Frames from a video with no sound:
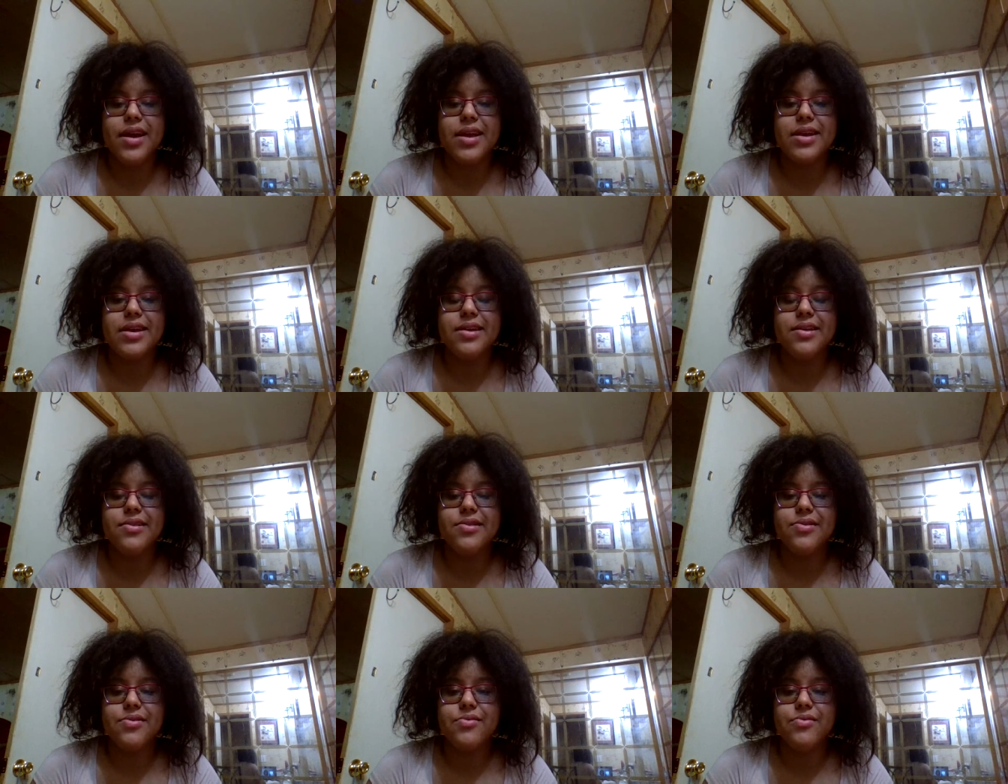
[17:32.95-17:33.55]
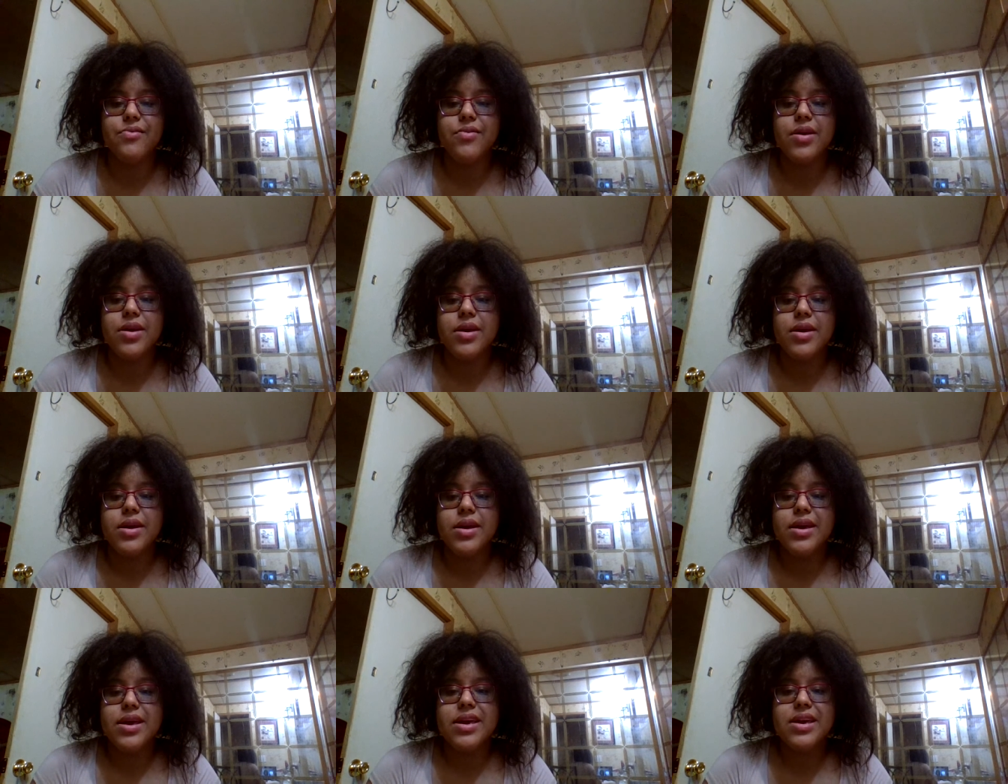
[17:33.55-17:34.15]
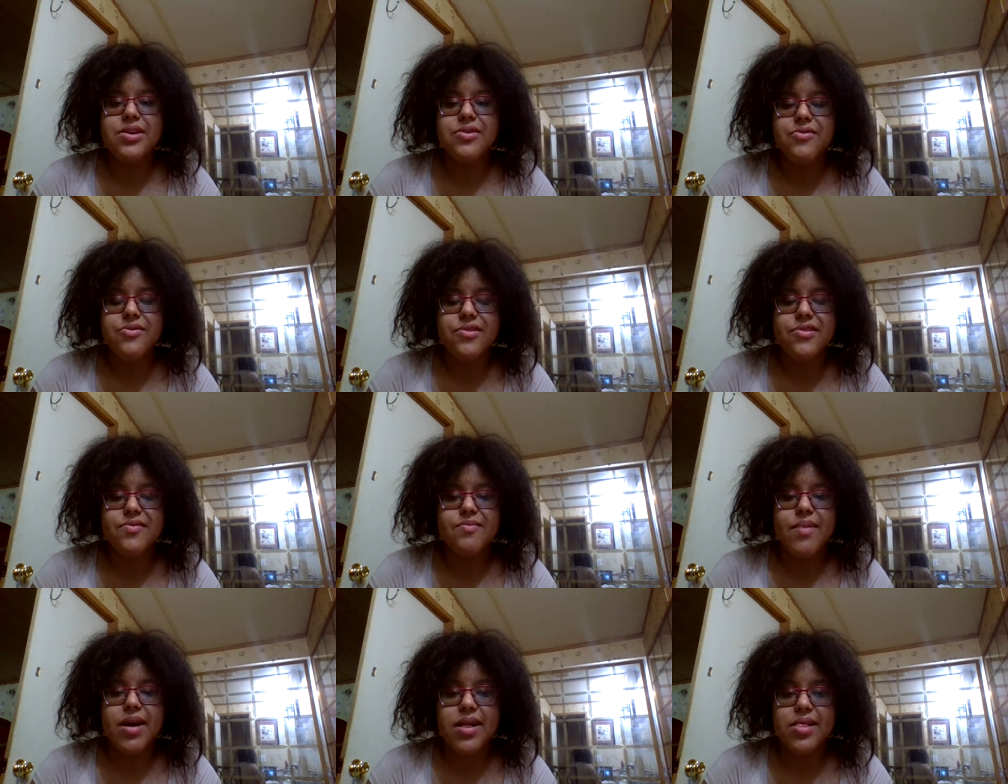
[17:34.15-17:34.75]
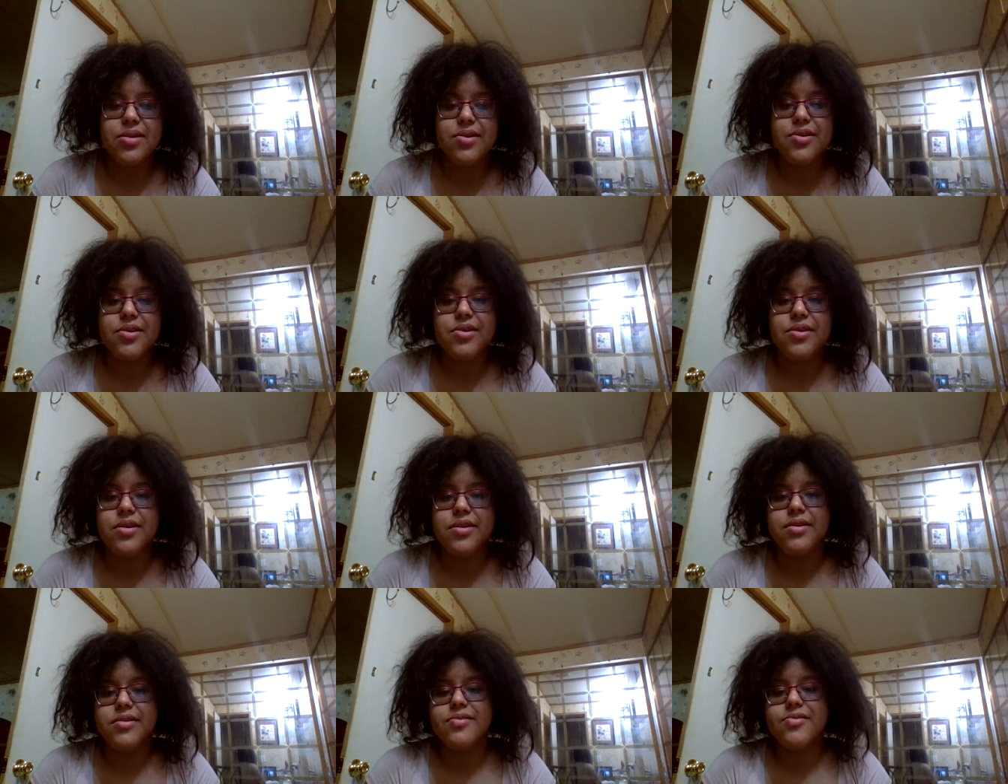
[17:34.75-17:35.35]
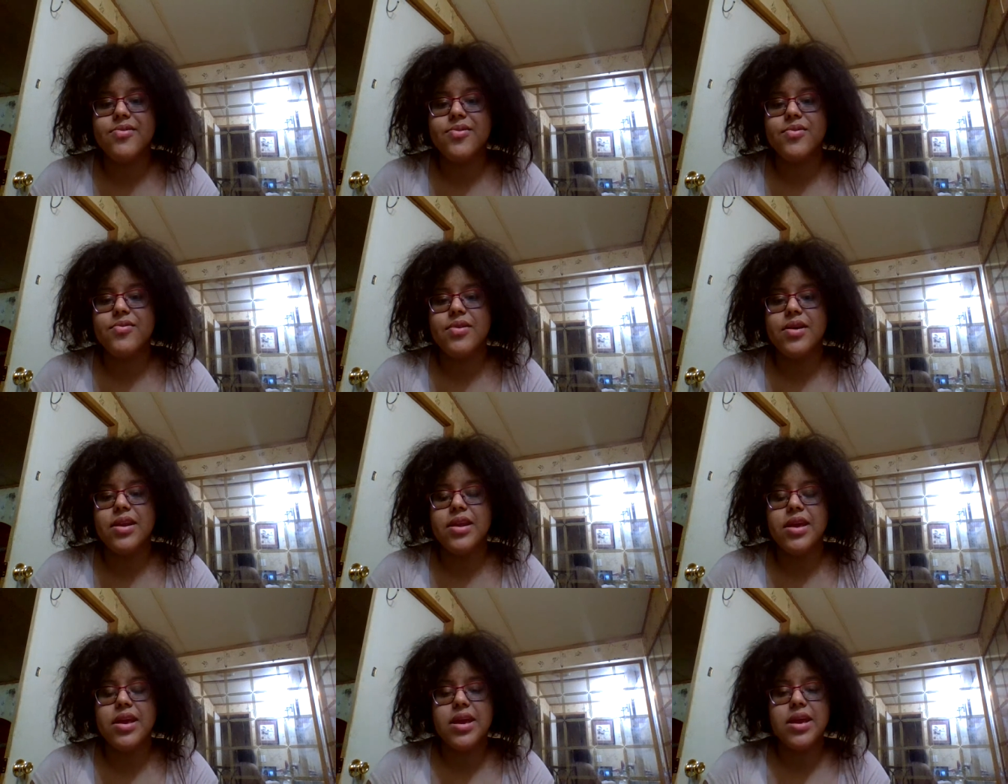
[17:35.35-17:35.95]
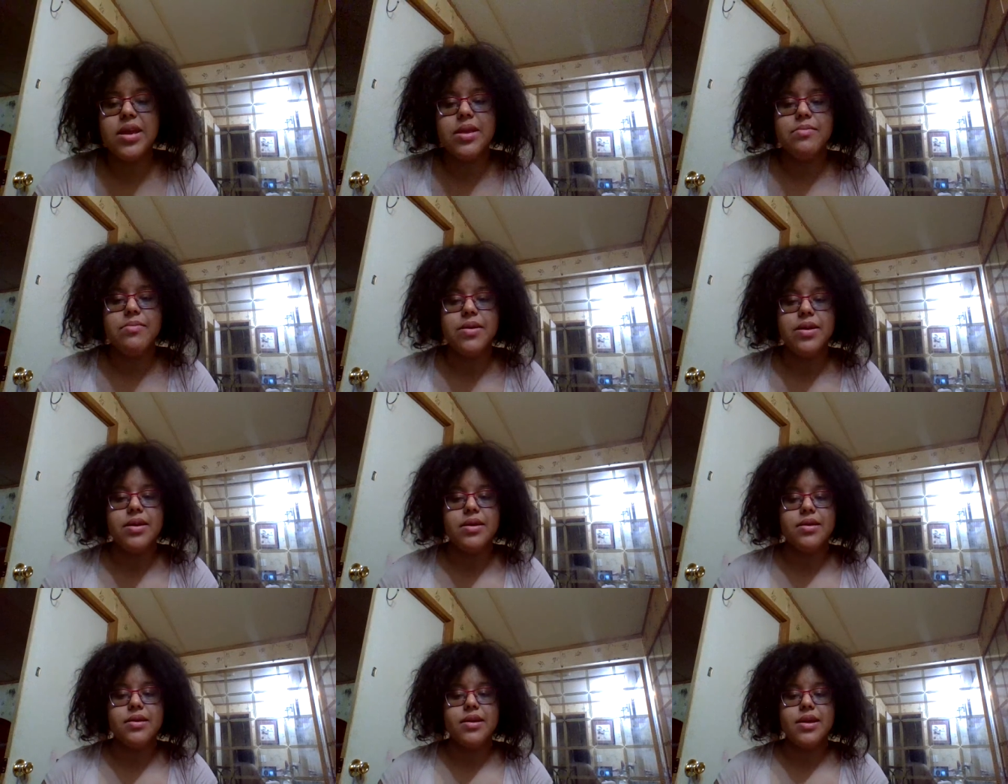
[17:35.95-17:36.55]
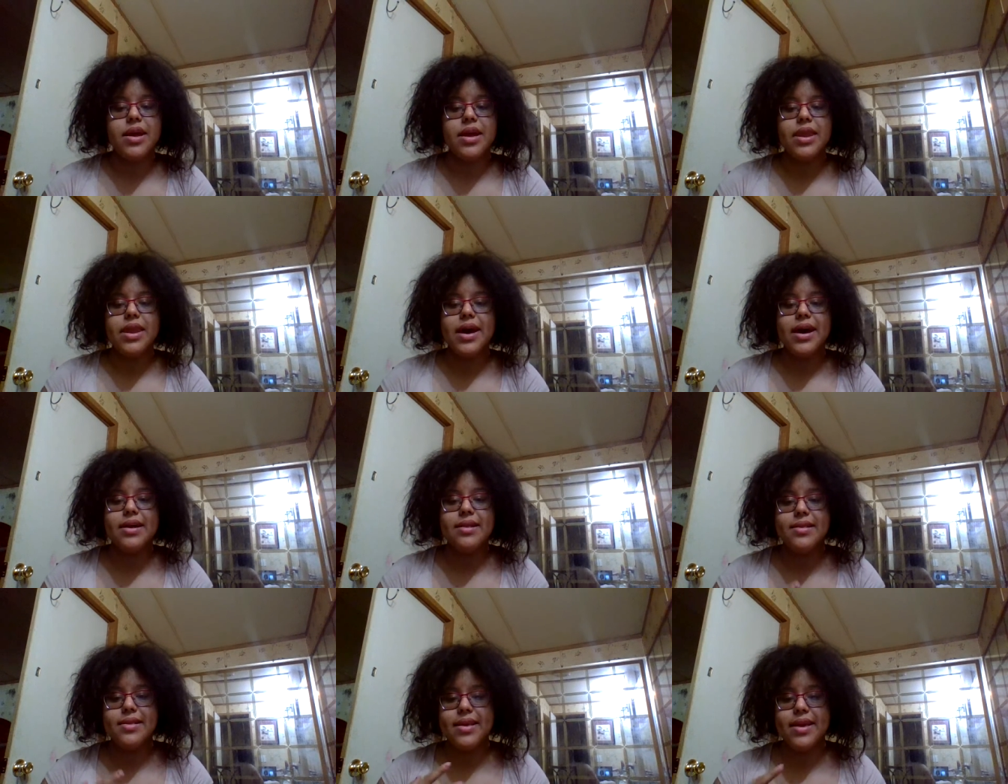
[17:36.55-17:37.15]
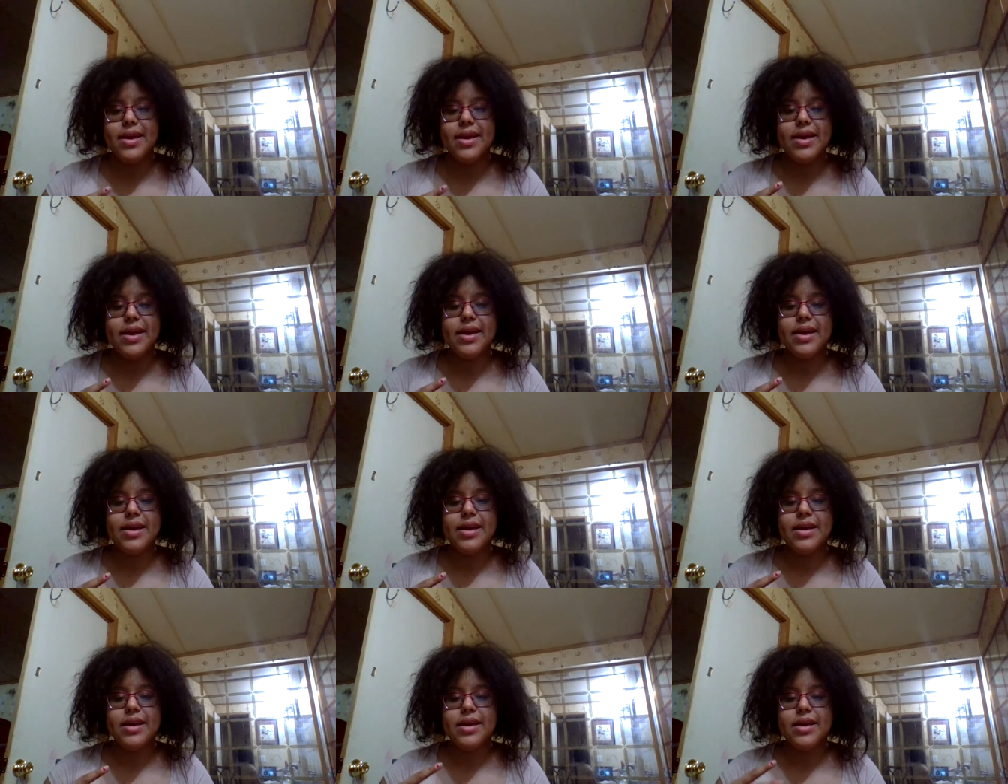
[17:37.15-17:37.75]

I need to increase my learning so that the enemy cannot take